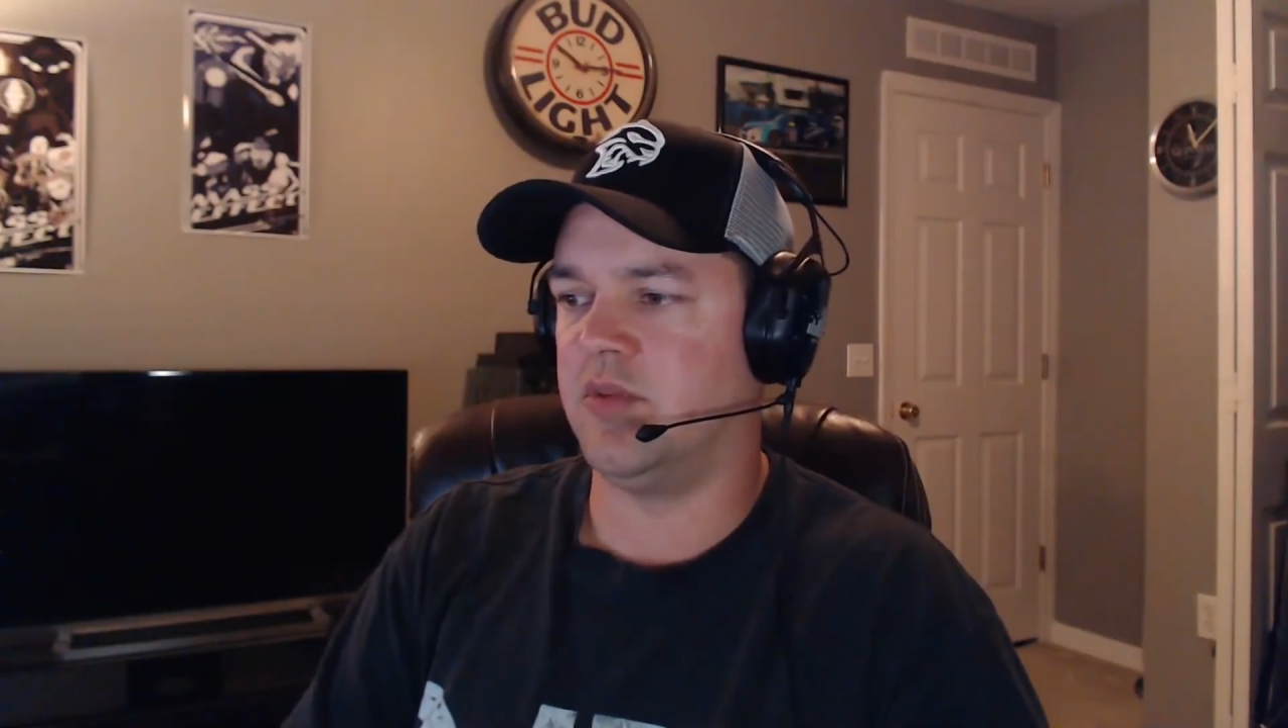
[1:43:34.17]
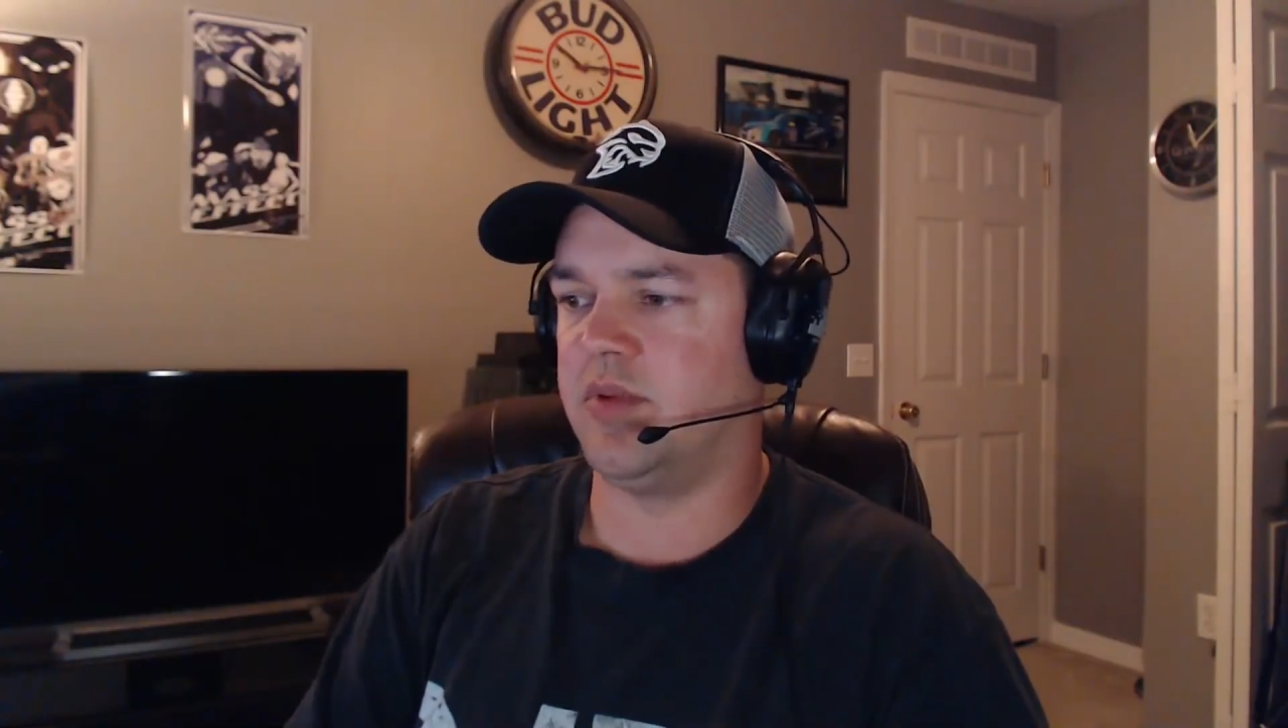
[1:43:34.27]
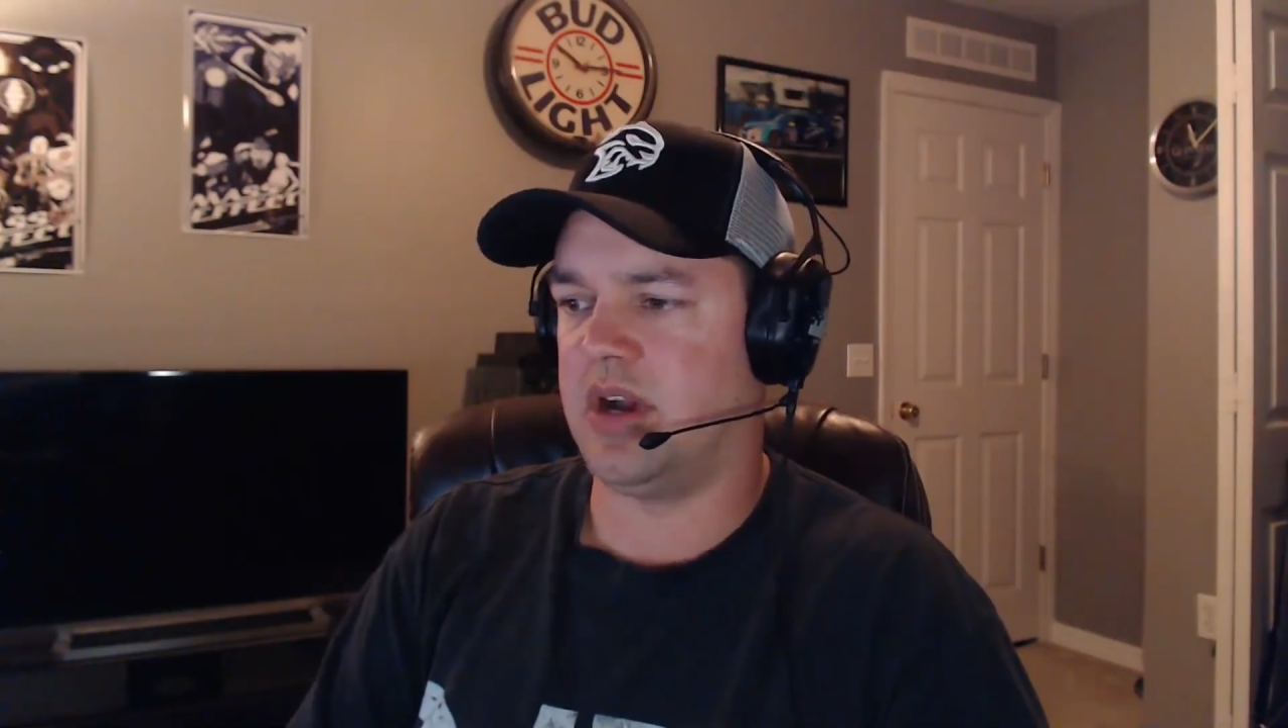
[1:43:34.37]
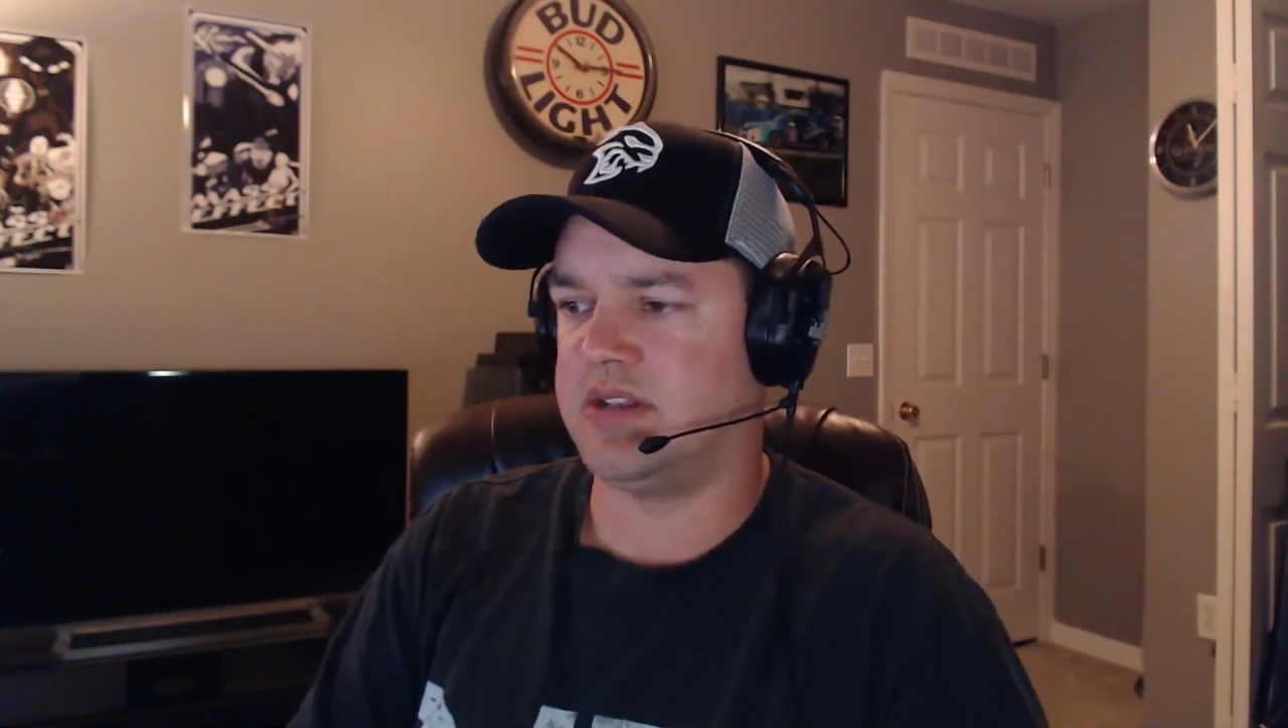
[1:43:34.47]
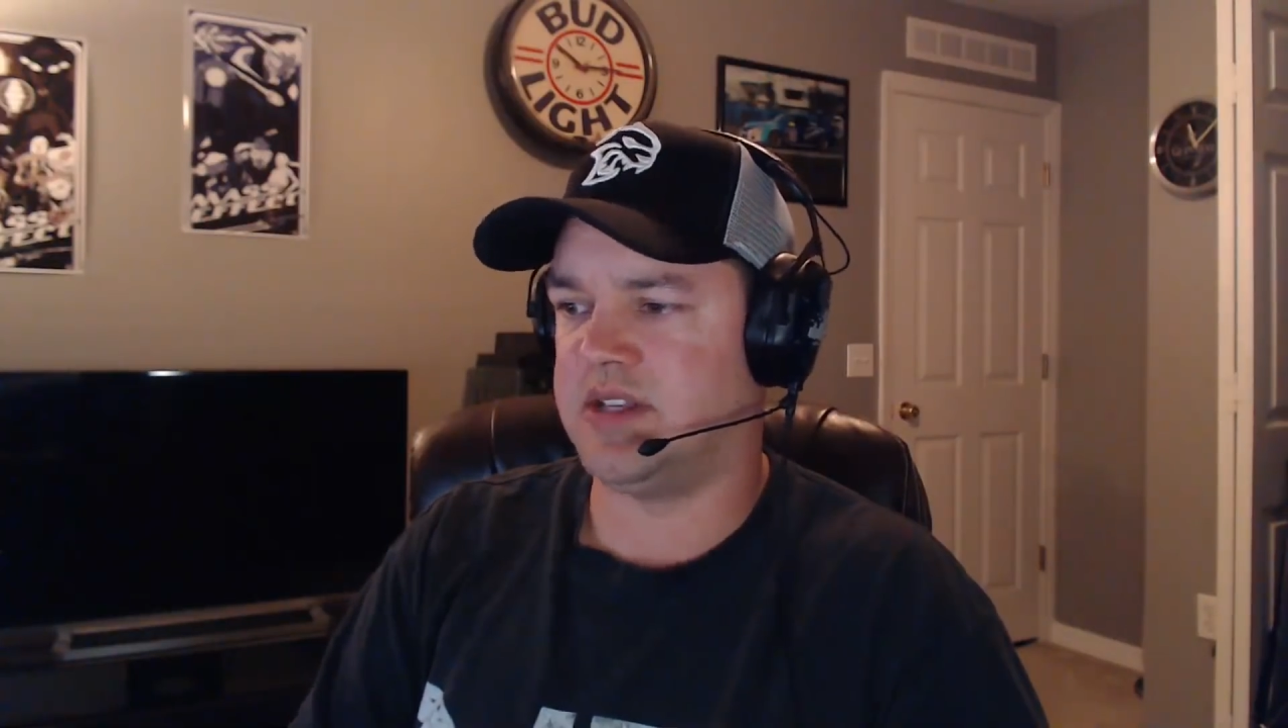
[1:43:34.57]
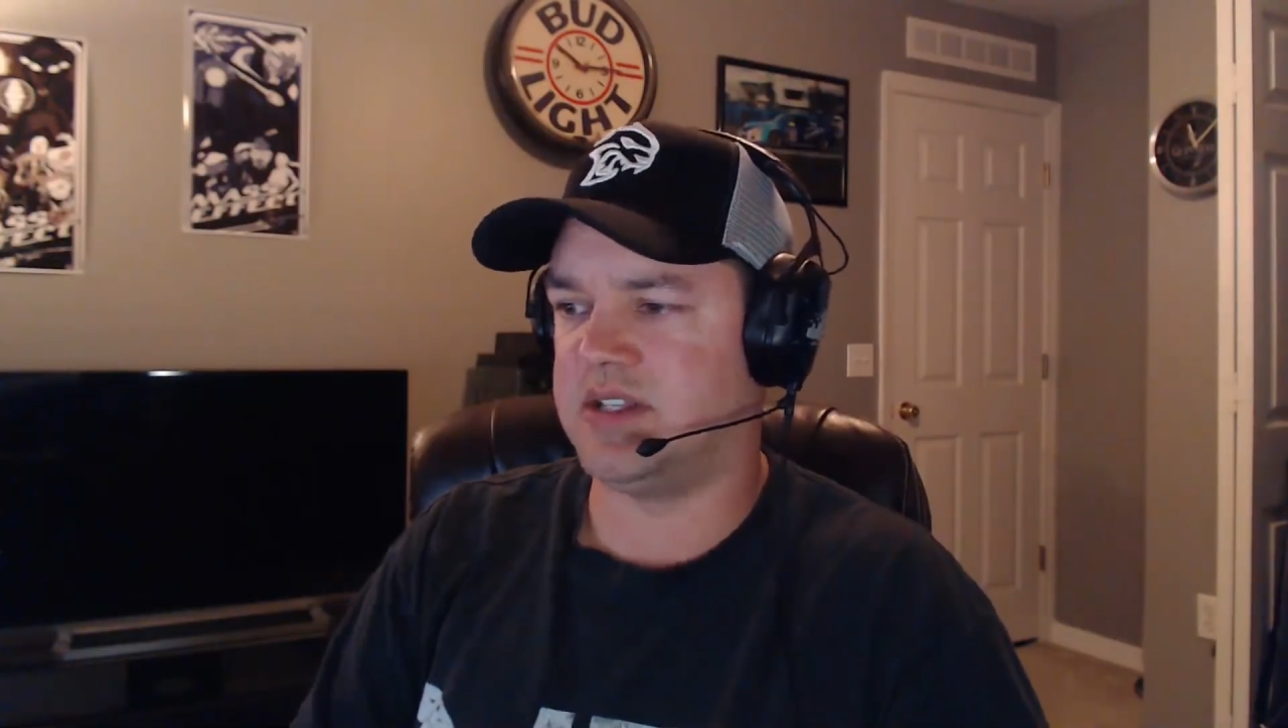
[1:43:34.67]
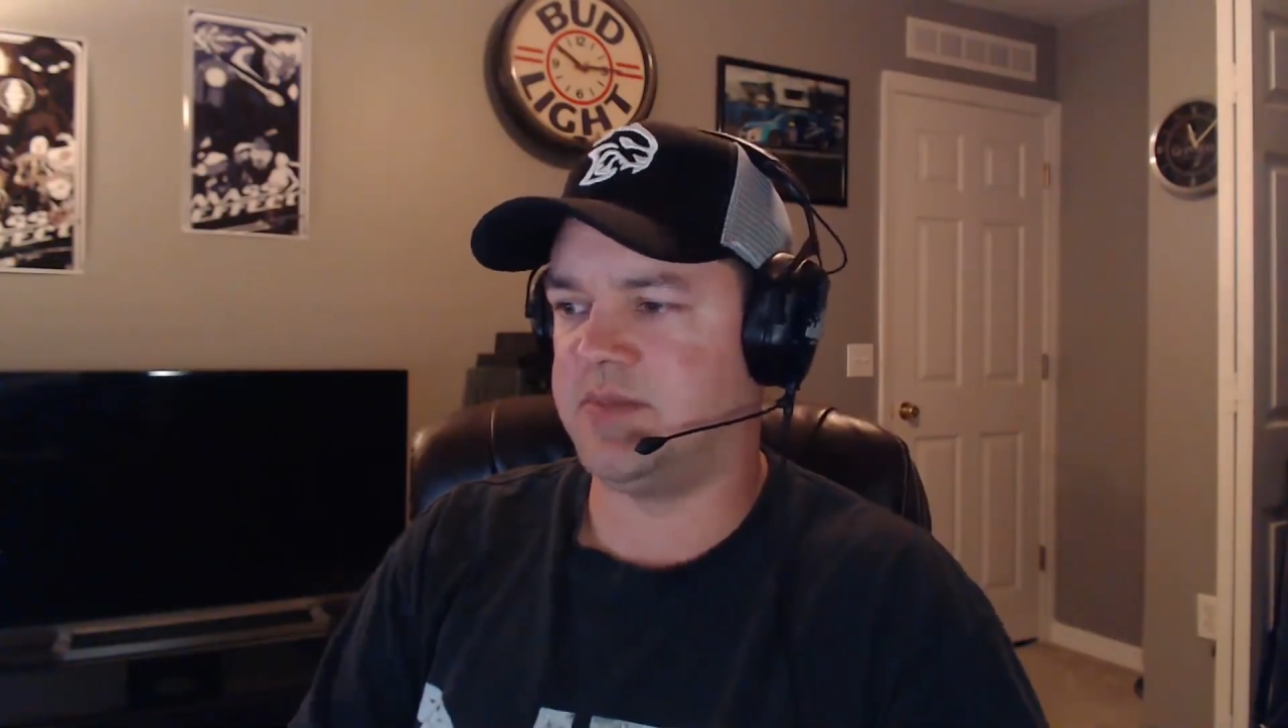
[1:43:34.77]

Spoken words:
process,